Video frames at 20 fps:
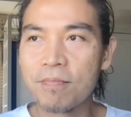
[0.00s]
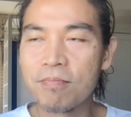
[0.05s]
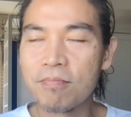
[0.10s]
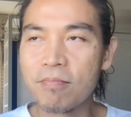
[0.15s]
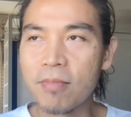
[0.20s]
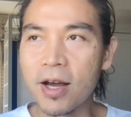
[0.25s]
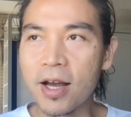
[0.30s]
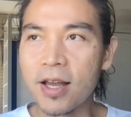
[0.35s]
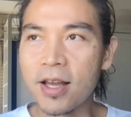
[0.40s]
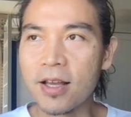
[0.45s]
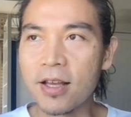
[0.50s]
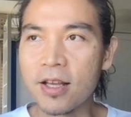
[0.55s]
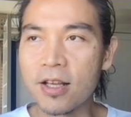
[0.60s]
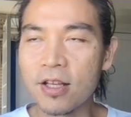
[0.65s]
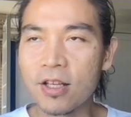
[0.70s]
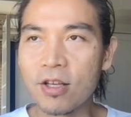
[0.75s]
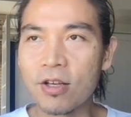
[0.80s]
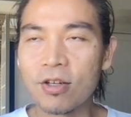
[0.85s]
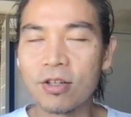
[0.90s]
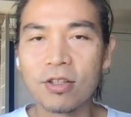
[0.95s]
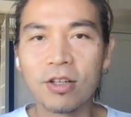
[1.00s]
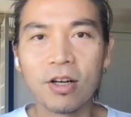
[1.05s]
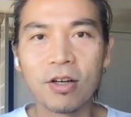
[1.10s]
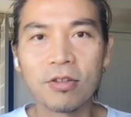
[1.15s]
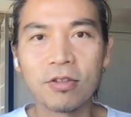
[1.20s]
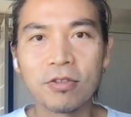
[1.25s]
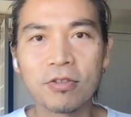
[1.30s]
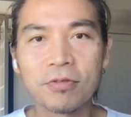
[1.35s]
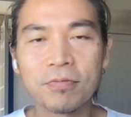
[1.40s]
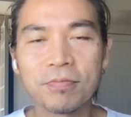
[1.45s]
My
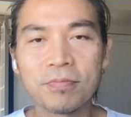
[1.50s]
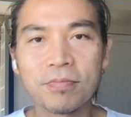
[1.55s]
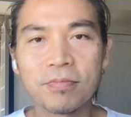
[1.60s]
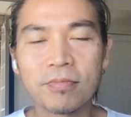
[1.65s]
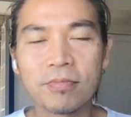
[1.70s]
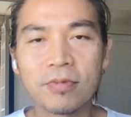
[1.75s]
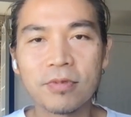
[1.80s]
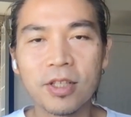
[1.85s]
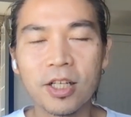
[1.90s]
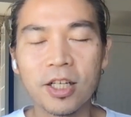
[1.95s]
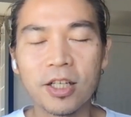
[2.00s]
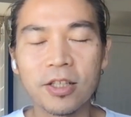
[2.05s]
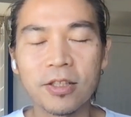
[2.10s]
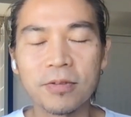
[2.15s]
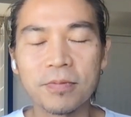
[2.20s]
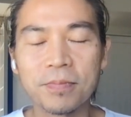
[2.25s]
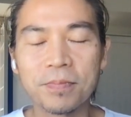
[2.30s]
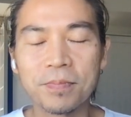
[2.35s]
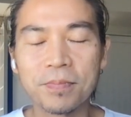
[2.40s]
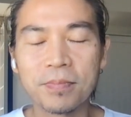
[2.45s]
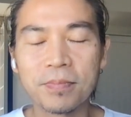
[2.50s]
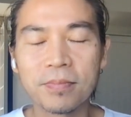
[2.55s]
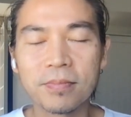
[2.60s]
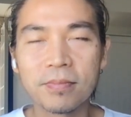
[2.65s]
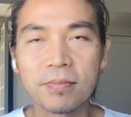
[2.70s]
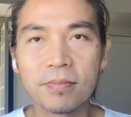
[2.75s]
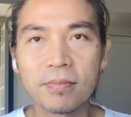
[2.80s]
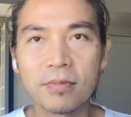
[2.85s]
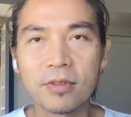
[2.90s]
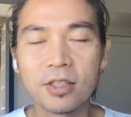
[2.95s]
year-long
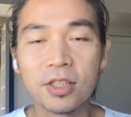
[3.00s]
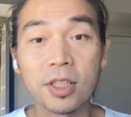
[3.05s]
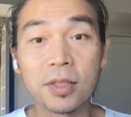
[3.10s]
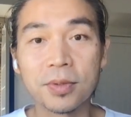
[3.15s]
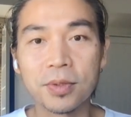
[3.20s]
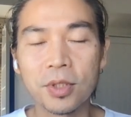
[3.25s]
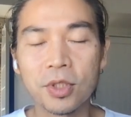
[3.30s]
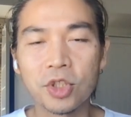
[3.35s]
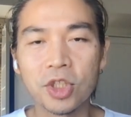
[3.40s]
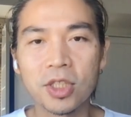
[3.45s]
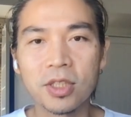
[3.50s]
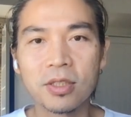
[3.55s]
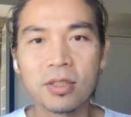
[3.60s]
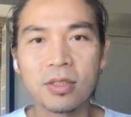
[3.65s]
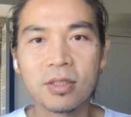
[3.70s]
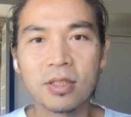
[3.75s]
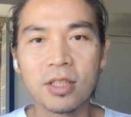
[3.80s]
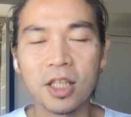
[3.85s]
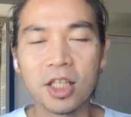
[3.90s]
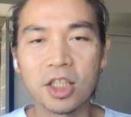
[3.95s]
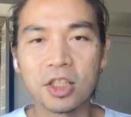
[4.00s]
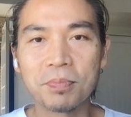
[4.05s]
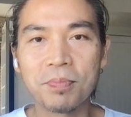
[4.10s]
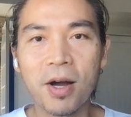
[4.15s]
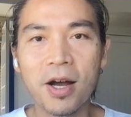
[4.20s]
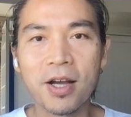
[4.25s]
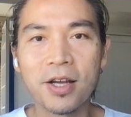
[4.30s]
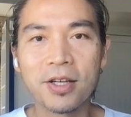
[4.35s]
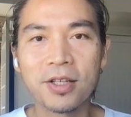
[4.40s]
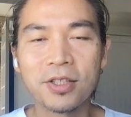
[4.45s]
subscription
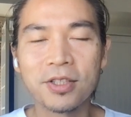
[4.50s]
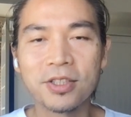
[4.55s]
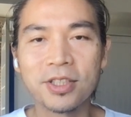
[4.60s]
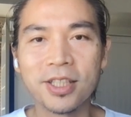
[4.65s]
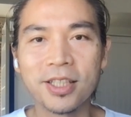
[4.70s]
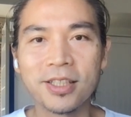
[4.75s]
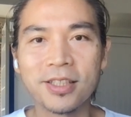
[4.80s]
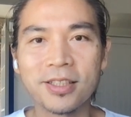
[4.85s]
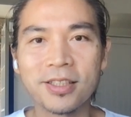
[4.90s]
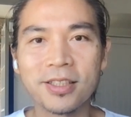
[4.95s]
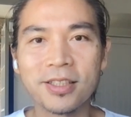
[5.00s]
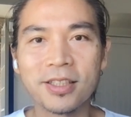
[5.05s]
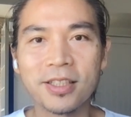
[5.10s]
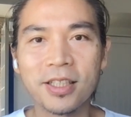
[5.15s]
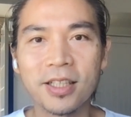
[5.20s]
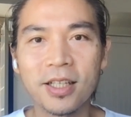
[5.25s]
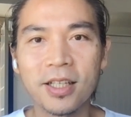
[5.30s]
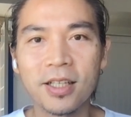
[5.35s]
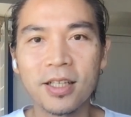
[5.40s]
expires, and